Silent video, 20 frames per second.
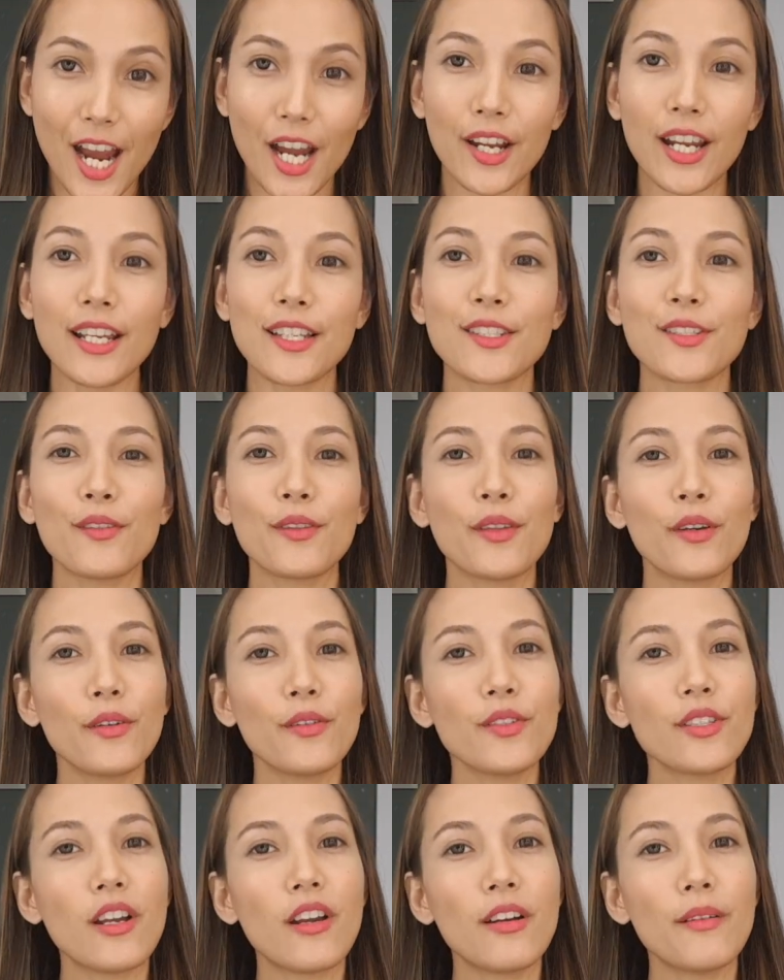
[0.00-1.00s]
Alright, so
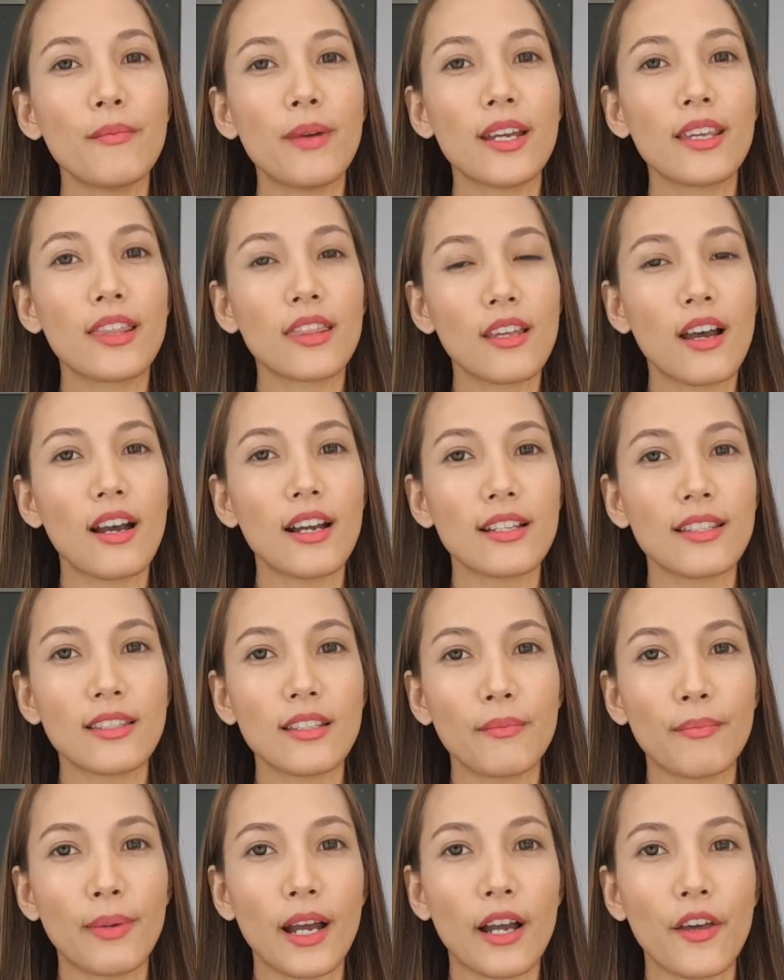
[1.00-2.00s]
those are my thoughts
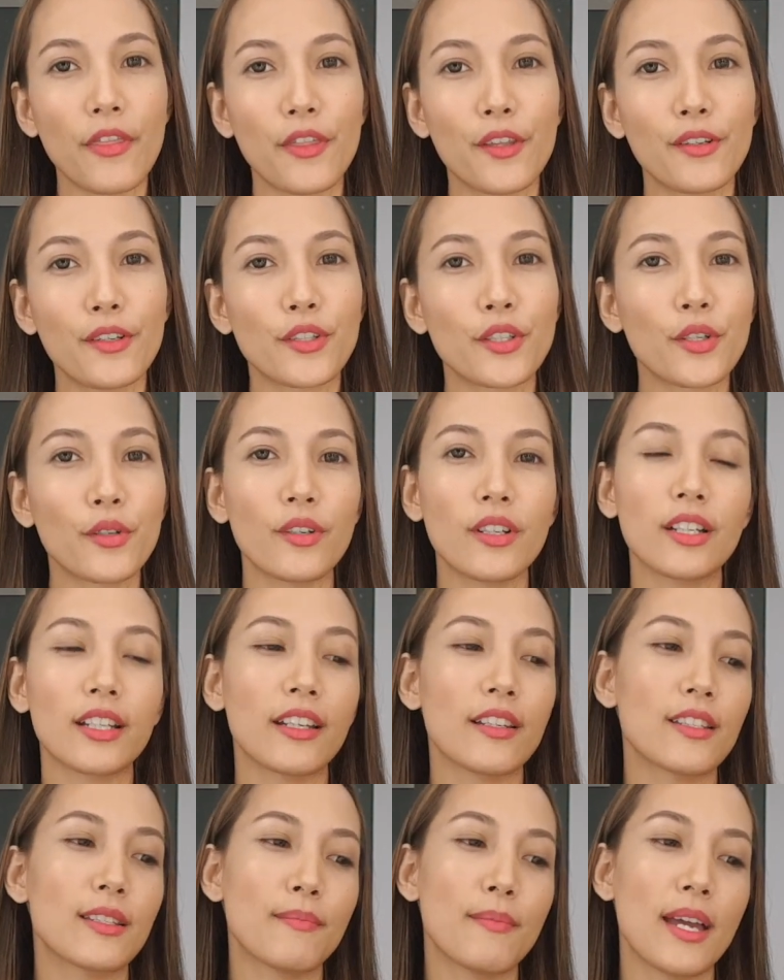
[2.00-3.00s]
about the Natura
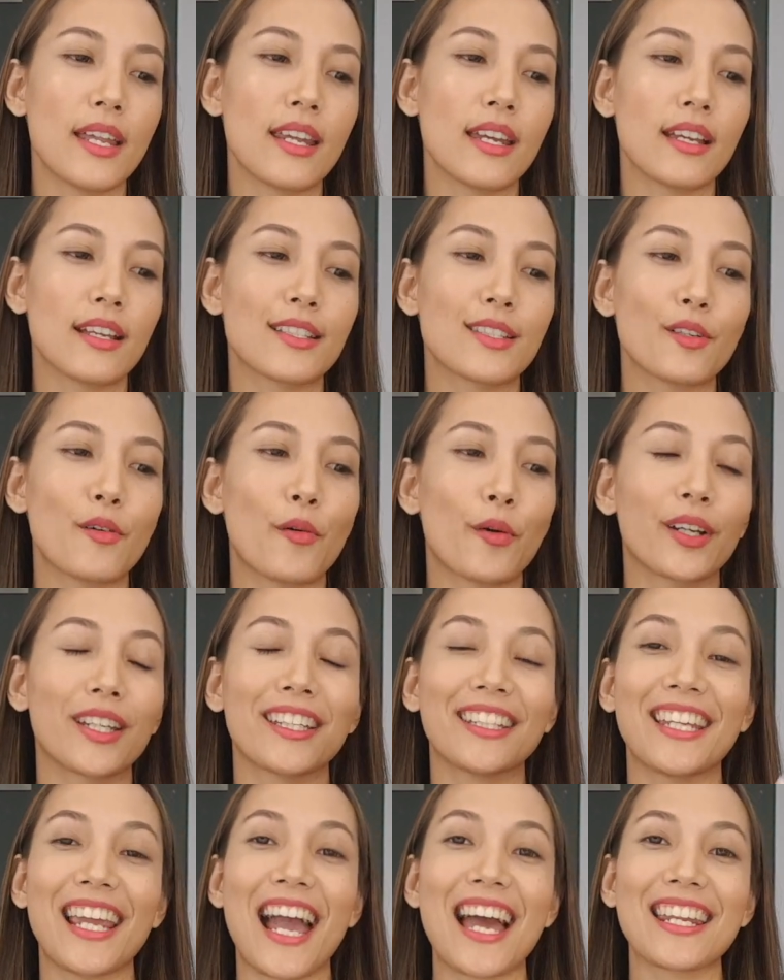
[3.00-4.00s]
Cosmetics
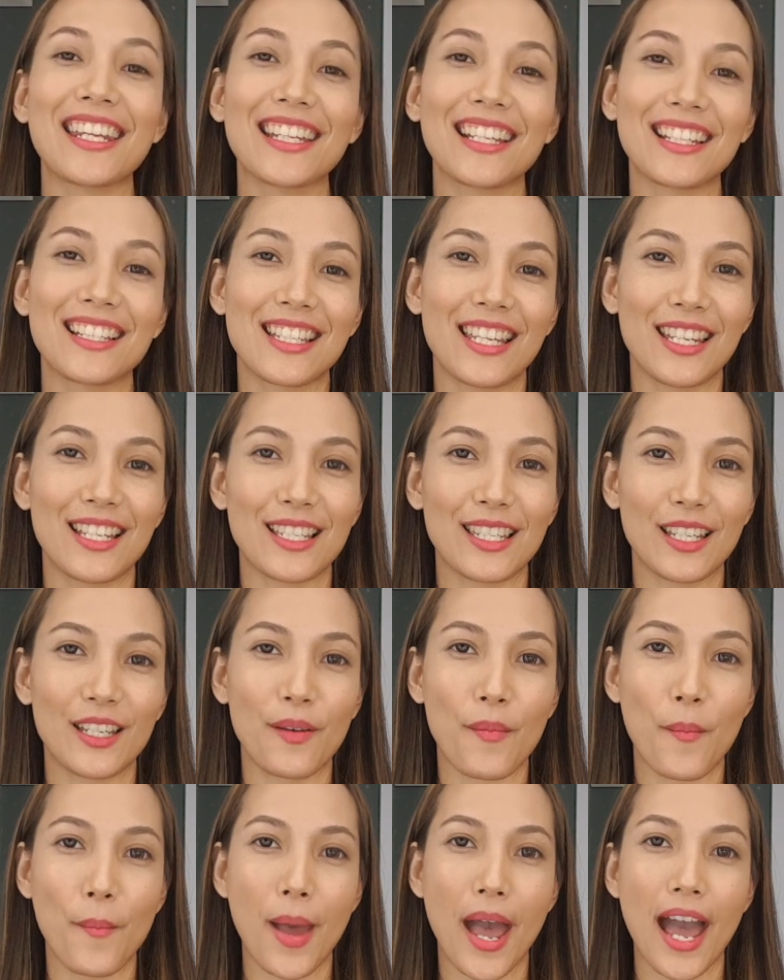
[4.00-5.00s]
Organic
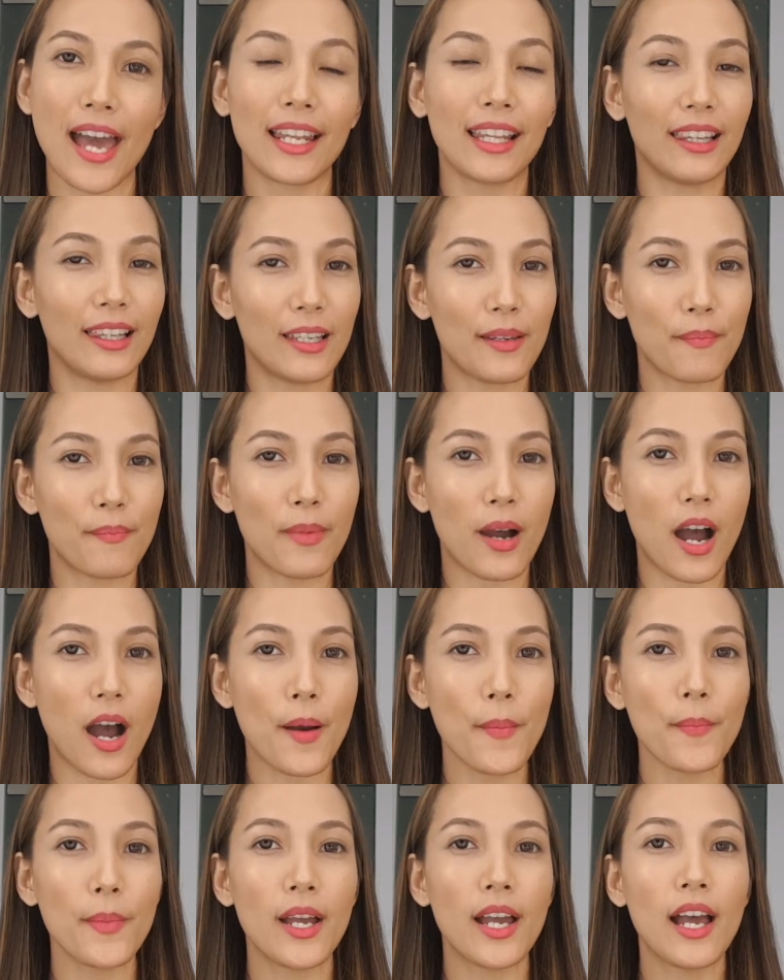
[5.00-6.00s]
Tinted Matte Lip
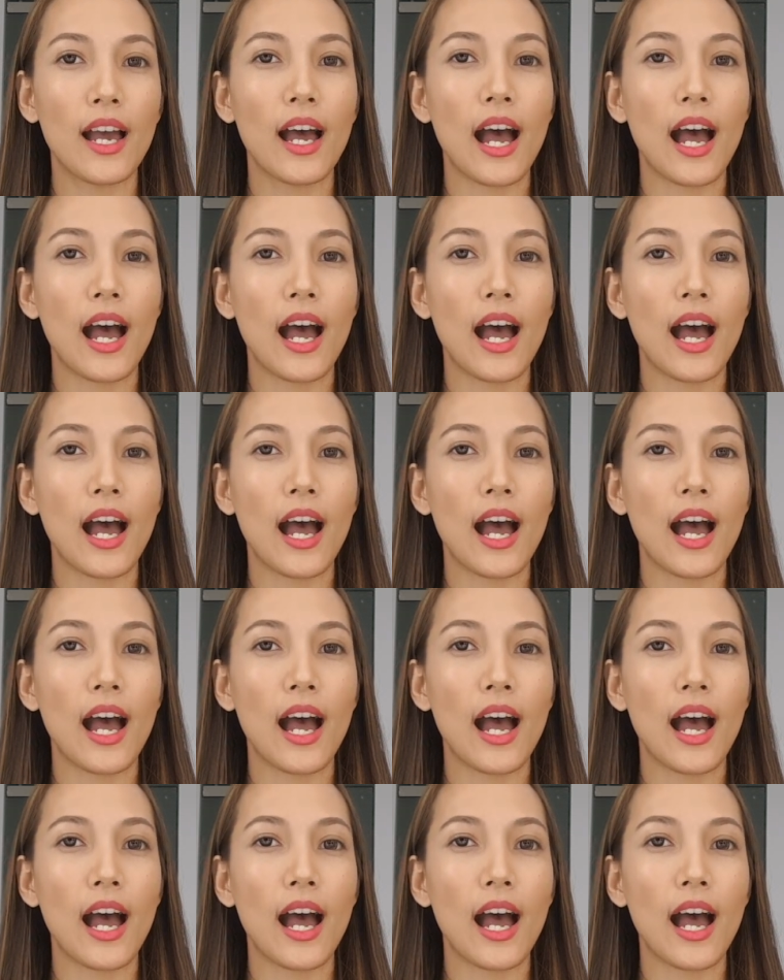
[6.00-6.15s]
Balm.